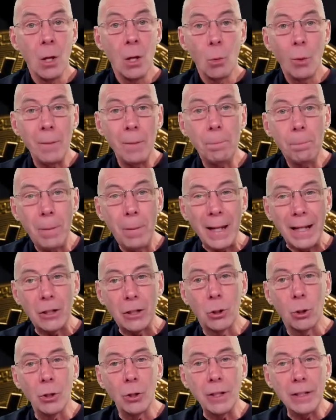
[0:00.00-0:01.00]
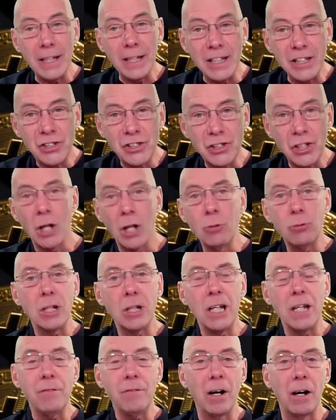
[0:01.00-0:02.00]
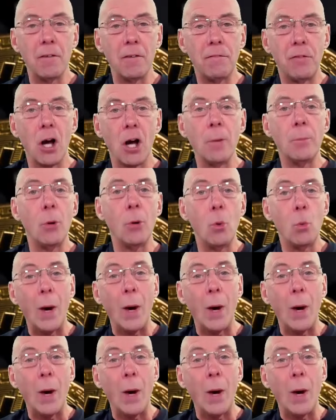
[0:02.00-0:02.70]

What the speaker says: when Bitcoin is totally verifiable?